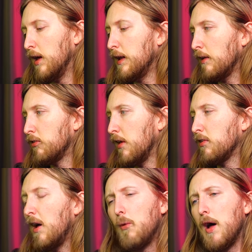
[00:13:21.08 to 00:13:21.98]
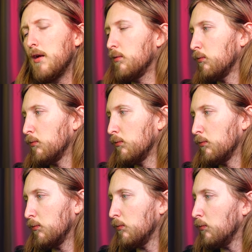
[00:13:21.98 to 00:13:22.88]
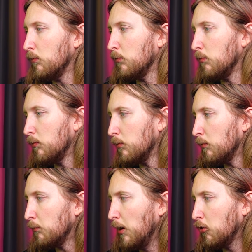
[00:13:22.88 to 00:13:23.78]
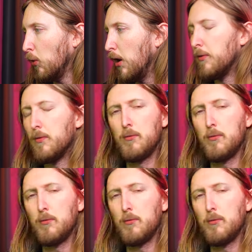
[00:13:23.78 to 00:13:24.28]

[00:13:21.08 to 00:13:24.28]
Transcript: in that sense. I read it minus one.